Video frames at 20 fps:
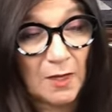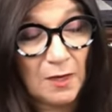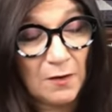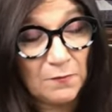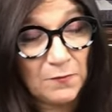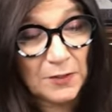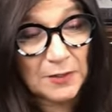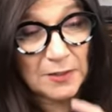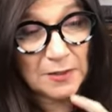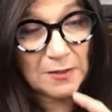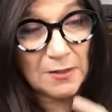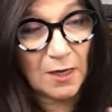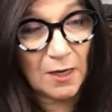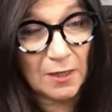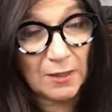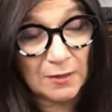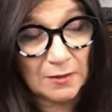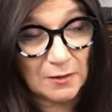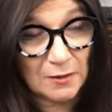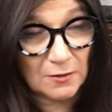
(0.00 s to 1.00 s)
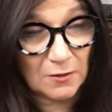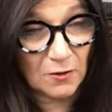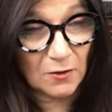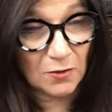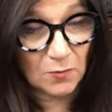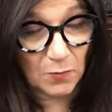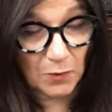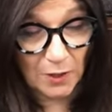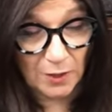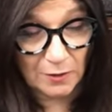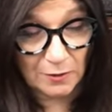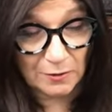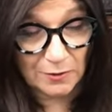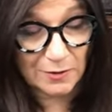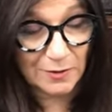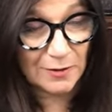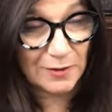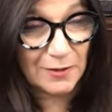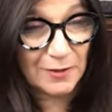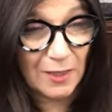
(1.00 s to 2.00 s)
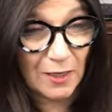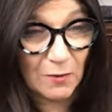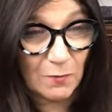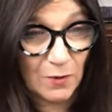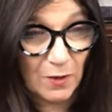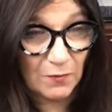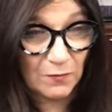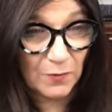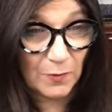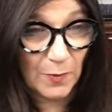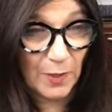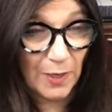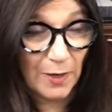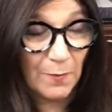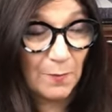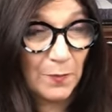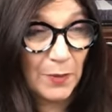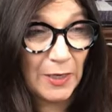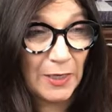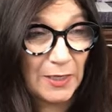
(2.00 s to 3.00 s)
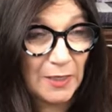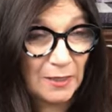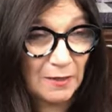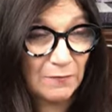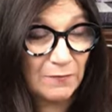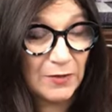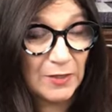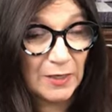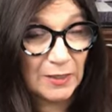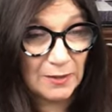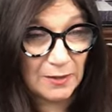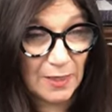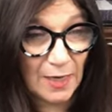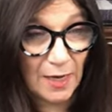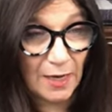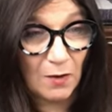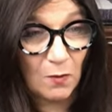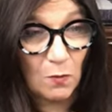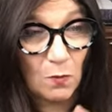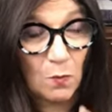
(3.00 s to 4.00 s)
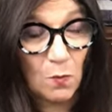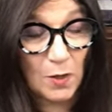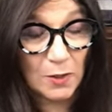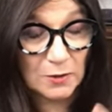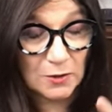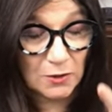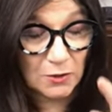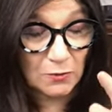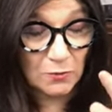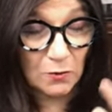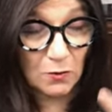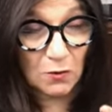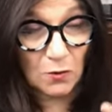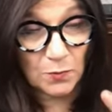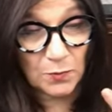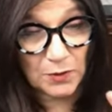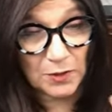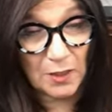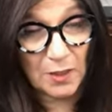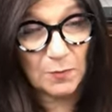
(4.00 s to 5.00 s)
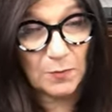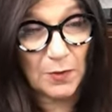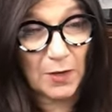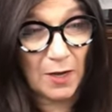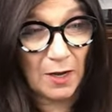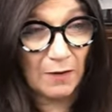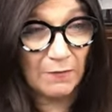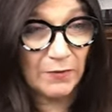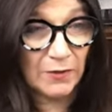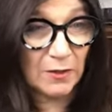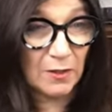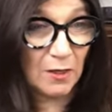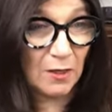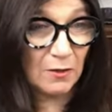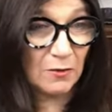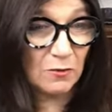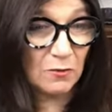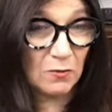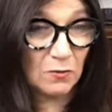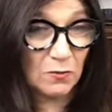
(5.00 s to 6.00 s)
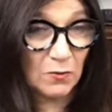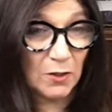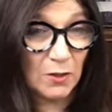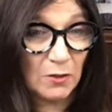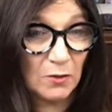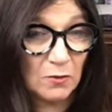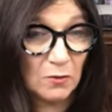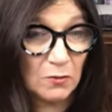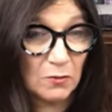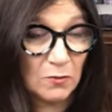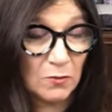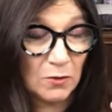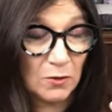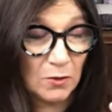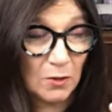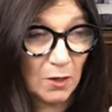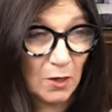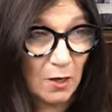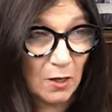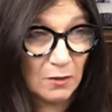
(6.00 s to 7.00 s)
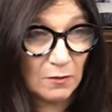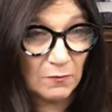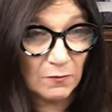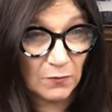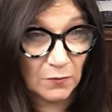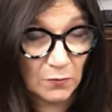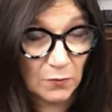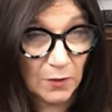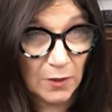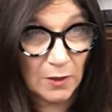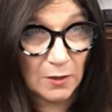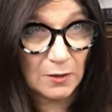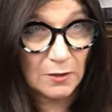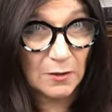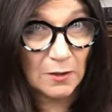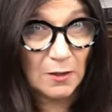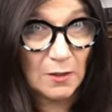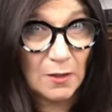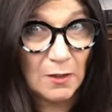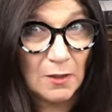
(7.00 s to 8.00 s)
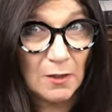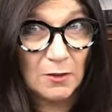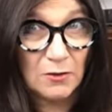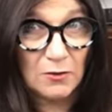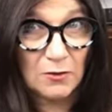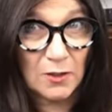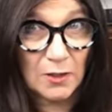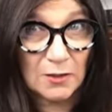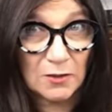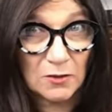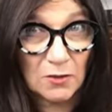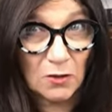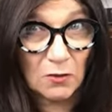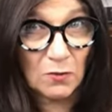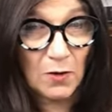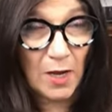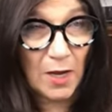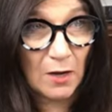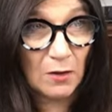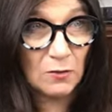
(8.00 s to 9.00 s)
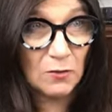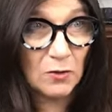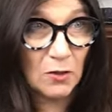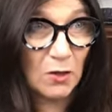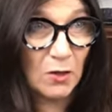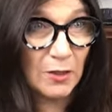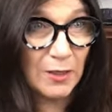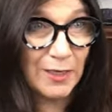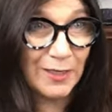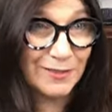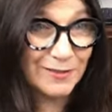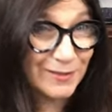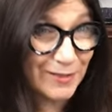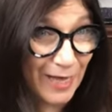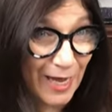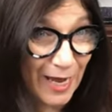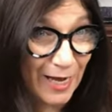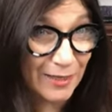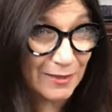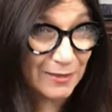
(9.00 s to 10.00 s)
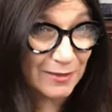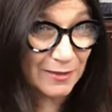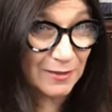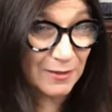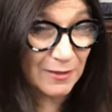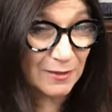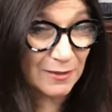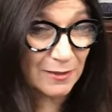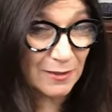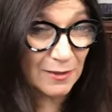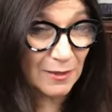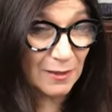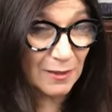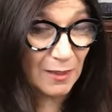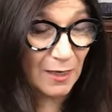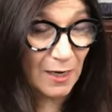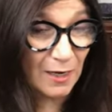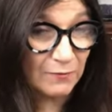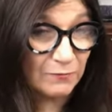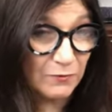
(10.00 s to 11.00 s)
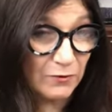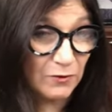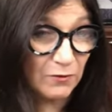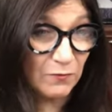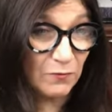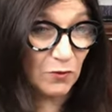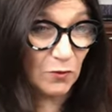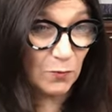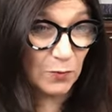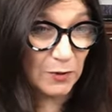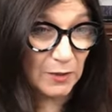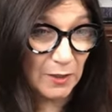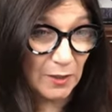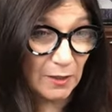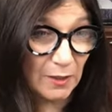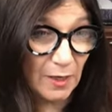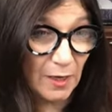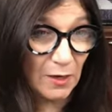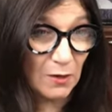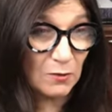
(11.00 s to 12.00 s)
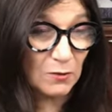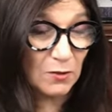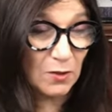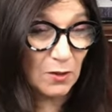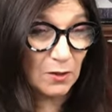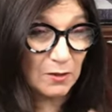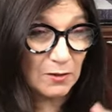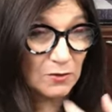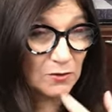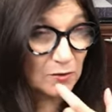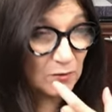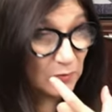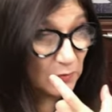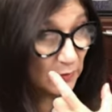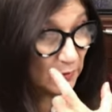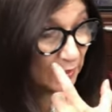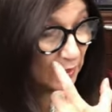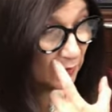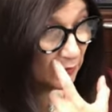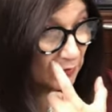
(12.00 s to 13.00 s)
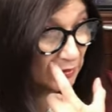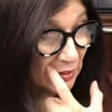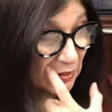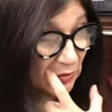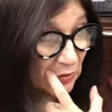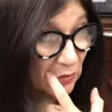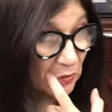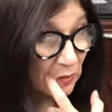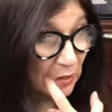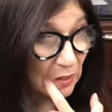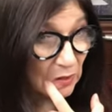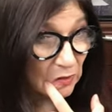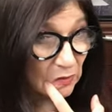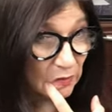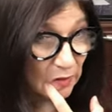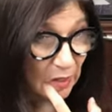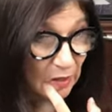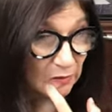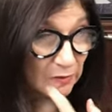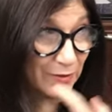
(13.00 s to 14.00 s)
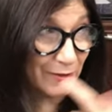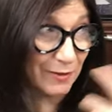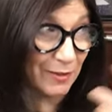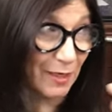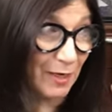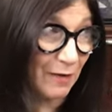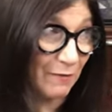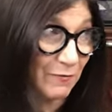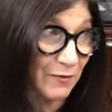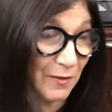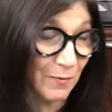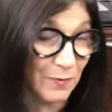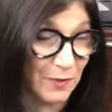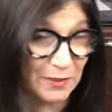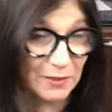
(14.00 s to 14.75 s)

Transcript: if it's not in the dark bottles, stay away from it. But even at that, once you open up avocado oil or olive oil, do you guys know how long it lasts after you've opened it? How long should you keep that oil around? Because I have some